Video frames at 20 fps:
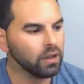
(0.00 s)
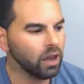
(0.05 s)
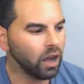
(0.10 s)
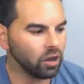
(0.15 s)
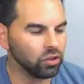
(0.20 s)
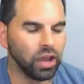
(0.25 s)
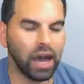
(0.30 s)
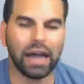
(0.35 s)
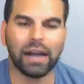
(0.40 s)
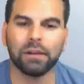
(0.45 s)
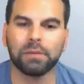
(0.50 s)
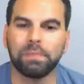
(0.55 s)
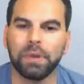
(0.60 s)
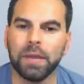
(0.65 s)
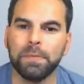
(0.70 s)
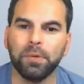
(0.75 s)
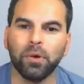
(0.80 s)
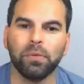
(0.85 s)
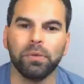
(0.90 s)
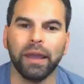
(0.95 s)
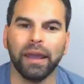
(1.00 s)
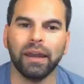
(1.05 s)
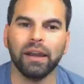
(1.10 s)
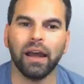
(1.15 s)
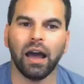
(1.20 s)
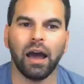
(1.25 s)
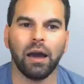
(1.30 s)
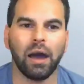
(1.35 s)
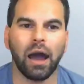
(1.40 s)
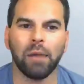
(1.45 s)
A lot of people, man,
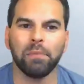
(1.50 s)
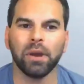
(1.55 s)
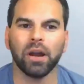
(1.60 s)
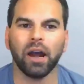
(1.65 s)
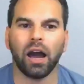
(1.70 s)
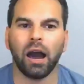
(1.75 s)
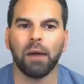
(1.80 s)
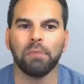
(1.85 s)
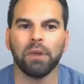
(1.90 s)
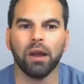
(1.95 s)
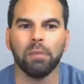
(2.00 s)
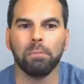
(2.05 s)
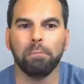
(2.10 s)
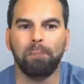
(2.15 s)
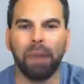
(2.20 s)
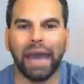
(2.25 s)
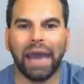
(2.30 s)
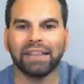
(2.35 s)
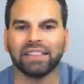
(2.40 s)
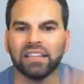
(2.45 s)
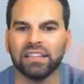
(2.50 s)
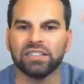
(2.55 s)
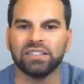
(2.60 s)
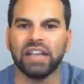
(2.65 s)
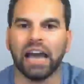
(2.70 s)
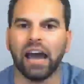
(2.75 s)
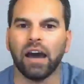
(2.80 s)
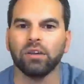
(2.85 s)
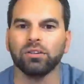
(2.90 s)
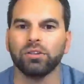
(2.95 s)
I'm gonna back this
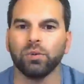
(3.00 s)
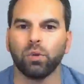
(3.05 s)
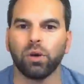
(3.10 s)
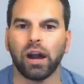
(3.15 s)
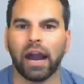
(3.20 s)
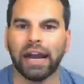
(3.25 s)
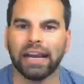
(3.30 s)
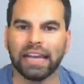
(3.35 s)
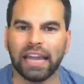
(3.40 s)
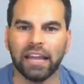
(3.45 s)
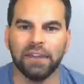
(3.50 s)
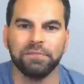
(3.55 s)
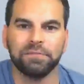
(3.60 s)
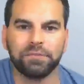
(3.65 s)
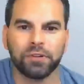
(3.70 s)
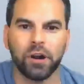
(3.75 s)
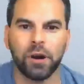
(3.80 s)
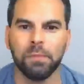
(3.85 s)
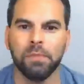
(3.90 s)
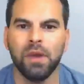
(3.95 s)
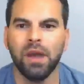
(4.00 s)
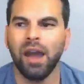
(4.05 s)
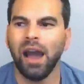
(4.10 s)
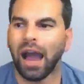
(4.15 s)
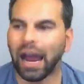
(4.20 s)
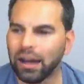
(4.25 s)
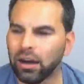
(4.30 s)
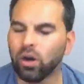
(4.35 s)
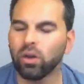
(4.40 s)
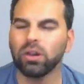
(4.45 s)
down to where I came from.
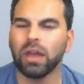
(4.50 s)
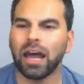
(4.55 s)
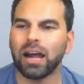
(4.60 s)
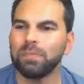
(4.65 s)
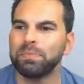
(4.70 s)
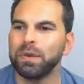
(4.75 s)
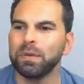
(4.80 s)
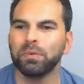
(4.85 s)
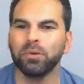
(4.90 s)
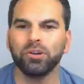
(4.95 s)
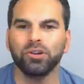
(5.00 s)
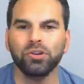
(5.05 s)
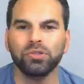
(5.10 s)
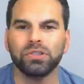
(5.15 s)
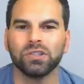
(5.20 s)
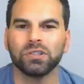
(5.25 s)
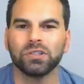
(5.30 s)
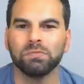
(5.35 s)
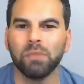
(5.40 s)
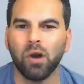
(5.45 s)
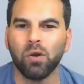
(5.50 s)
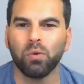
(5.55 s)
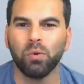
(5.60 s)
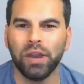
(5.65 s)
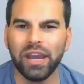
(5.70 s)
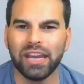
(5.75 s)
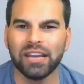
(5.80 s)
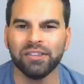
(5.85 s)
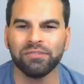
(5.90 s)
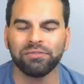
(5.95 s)
I know a lot of people who used to smoke
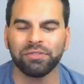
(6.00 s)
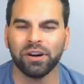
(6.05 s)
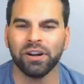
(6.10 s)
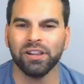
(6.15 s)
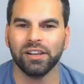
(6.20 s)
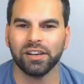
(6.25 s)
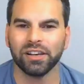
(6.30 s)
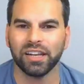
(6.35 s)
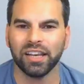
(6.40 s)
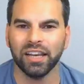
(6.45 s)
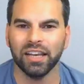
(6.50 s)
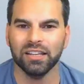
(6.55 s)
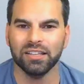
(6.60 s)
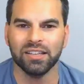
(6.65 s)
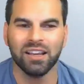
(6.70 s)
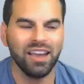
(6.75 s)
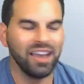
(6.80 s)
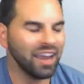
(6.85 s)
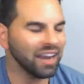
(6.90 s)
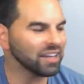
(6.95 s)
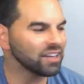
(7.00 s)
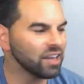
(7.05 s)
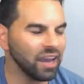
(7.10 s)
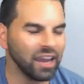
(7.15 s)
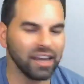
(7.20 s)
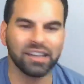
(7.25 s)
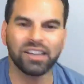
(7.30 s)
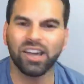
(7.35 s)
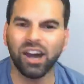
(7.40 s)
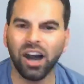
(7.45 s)
weed in front of their kids
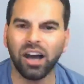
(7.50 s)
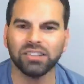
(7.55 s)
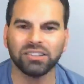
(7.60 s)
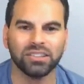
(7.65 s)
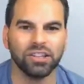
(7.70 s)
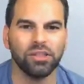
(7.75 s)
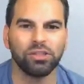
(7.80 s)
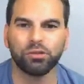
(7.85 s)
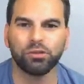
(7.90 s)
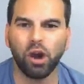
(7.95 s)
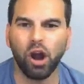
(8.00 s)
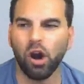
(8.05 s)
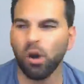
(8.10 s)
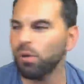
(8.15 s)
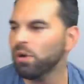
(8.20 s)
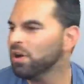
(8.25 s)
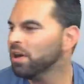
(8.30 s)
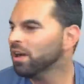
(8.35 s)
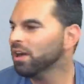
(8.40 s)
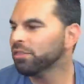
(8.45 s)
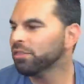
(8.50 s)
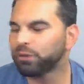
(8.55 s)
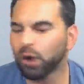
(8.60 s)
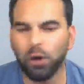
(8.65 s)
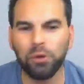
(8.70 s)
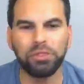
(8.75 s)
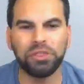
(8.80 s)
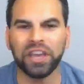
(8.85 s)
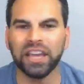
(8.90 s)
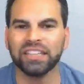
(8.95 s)
and cuss and throw
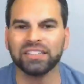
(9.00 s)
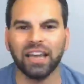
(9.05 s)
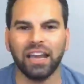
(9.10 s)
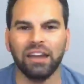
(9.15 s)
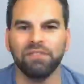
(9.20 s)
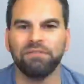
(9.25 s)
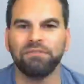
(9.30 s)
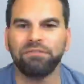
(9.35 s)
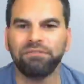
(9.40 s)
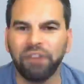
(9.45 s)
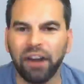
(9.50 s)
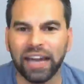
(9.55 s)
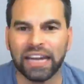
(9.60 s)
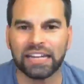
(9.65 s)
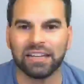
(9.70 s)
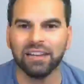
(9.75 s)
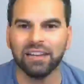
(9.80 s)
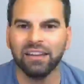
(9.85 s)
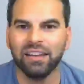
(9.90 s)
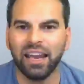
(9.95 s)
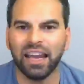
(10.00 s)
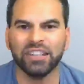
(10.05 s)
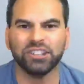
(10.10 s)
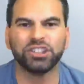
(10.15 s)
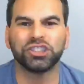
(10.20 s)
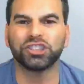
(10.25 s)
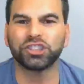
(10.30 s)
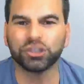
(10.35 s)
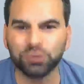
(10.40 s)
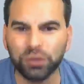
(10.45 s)
things and fight and
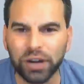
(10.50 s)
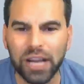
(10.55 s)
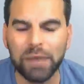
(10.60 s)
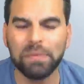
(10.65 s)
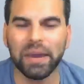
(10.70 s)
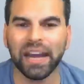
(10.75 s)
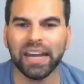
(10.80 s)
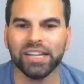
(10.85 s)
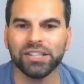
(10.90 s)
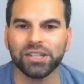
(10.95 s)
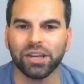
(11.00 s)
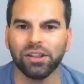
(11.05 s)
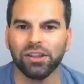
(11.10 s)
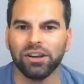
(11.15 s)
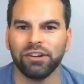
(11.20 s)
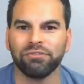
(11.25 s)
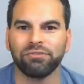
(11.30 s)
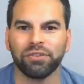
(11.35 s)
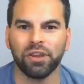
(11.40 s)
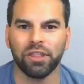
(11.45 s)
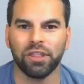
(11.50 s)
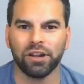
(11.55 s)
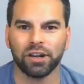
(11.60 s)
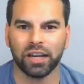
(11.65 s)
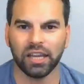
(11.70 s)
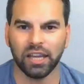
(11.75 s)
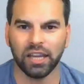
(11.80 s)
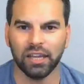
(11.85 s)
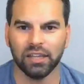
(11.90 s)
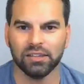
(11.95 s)
scream at each other in front of their
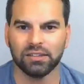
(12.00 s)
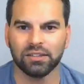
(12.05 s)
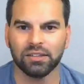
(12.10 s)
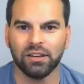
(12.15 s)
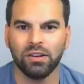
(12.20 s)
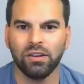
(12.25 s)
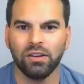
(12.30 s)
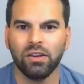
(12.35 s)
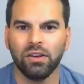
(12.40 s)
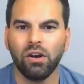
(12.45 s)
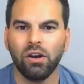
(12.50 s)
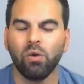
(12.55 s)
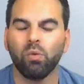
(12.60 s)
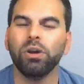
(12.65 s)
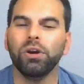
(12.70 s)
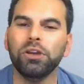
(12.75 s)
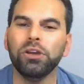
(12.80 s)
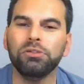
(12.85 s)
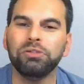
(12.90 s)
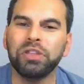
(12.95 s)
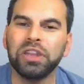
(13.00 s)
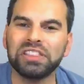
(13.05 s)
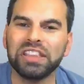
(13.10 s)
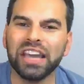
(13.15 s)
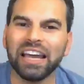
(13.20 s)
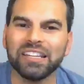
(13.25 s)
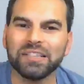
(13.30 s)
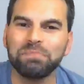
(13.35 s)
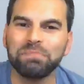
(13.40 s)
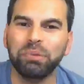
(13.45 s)
kids. What do you think
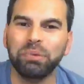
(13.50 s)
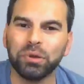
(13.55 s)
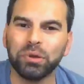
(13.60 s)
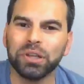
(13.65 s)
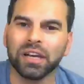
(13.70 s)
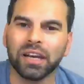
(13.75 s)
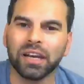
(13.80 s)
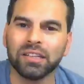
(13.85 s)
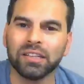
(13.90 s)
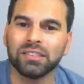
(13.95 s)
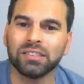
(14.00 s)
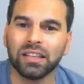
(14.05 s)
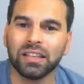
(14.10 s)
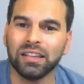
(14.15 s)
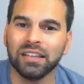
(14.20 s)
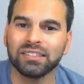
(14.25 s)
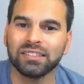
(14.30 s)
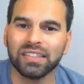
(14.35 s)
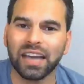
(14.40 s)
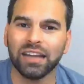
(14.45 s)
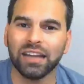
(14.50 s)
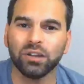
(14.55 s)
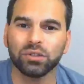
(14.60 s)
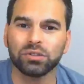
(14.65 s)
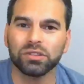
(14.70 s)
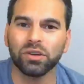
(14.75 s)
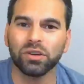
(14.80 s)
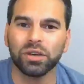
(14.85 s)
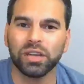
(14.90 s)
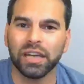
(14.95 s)
that is building inside
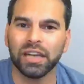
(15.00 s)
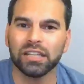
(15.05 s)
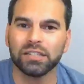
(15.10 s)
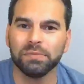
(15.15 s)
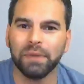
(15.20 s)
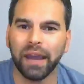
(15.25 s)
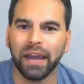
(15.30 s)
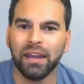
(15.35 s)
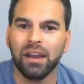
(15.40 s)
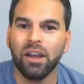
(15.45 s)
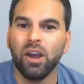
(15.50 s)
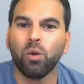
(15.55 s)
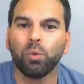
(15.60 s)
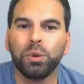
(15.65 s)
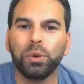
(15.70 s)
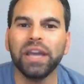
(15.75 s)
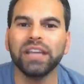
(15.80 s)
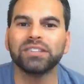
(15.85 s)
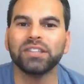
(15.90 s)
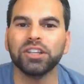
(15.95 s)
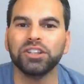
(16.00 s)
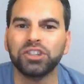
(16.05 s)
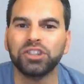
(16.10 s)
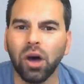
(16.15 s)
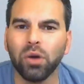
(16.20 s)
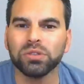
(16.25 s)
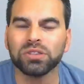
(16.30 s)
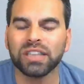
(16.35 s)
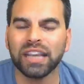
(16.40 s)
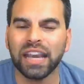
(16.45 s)
those little kids, man? We as
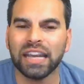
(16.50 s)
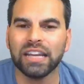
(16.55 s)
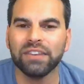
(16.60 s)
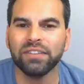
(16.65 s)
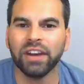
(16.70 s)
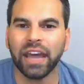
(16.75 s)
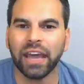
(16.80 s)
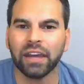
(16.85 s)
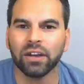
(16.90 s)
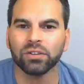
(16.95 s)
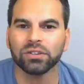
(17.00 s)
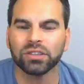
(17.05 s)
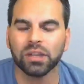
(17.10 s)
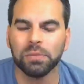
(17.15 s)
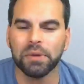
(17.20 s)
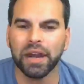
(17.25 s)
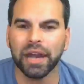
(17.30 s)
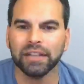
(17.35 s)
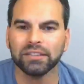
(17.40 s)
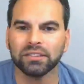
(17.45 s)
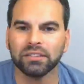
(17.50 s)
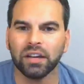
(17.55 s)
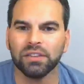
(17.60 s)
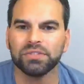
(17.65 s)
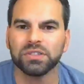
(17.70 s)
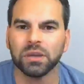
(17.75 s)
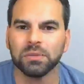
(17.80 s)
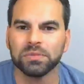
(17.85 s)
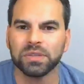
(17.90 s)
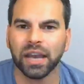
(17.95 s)
adults can't even handle some of that
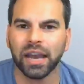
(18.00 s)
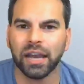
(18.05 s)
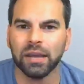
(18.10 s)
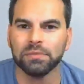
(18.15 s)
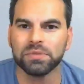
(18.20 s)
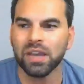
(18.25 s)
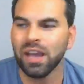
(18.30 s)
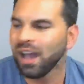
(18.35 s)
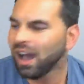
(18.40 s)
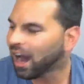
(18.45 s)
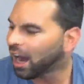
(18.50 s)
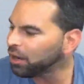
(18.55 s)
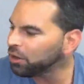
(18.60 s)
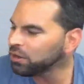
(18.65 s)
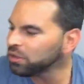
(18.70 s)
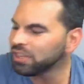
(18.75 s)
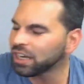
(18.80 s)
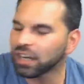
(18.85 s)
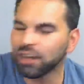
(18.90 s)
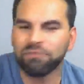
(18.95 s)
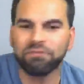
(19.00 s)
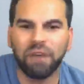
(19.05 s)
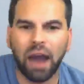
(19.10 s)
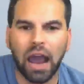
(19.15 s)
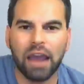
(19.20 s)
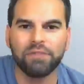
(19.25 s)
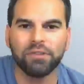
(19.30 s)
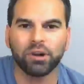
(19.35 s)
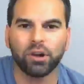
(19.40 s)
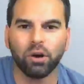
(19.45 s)
stuff sometimes. How do you think a
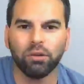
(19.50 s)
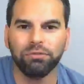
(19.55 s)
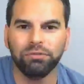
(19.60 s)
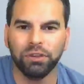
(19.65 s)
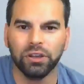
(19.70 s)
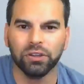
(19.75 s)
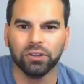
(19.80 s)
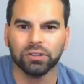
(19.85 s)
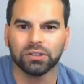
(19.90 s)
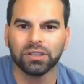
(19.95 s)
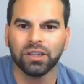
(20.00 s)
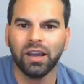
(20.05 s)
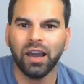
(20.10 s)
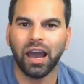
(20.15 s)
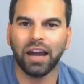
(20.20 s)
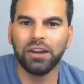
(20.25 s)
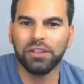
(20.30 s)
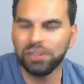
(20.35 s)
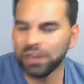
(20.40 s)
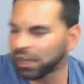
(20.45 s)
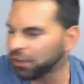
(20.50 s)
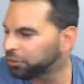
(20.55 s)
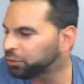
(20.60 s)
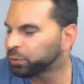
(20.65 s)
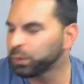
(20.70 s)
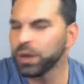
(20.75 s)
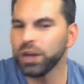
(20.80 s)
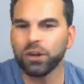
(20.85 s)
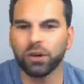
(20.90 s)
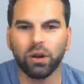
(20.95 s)
5-year-old feels? How do you think a
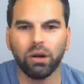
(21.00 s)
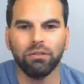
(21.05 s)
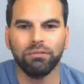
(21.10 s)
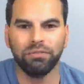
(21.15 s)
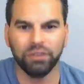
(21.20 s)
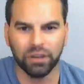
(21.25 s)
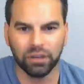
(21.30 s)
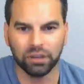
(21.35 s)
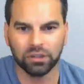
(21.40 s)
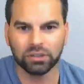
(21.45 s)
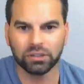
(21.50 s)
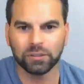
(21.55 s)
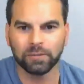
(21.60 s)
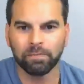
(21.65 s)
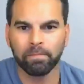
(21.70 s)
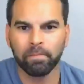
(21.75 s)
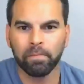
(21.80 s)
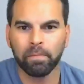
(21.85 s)
3-year-old feels?